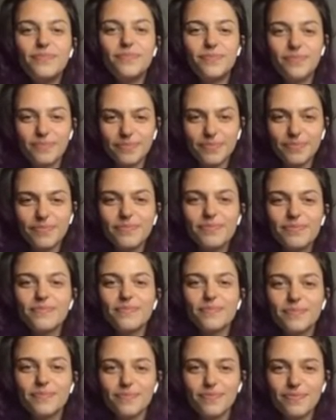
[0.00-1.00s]

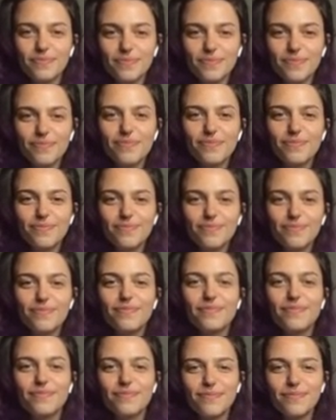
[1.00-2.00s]

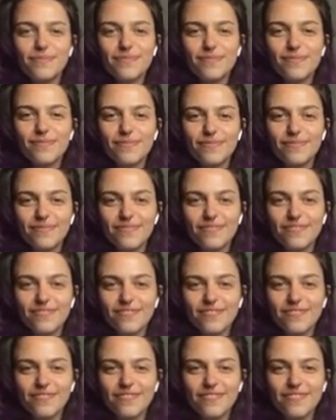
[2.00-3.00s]

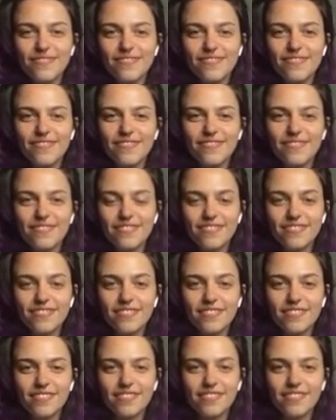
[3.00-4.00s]

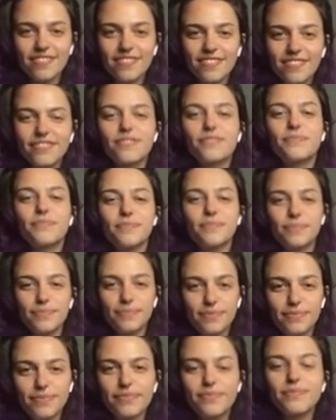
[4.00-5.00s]

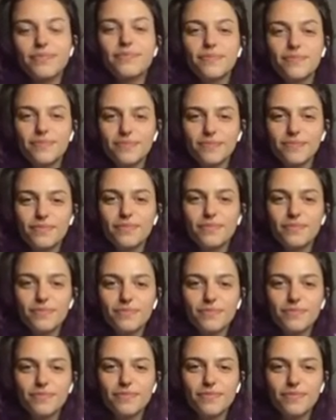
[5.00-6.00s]

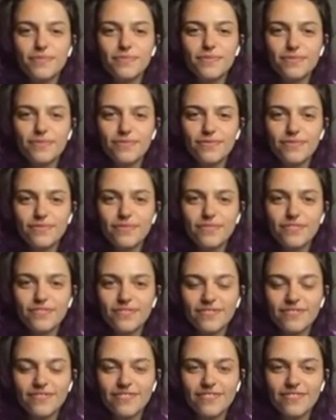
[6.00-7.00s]

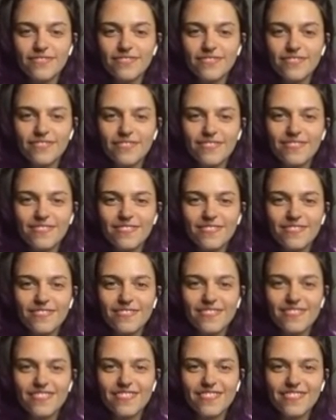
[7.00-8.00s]
No words are spoken by the person on screen.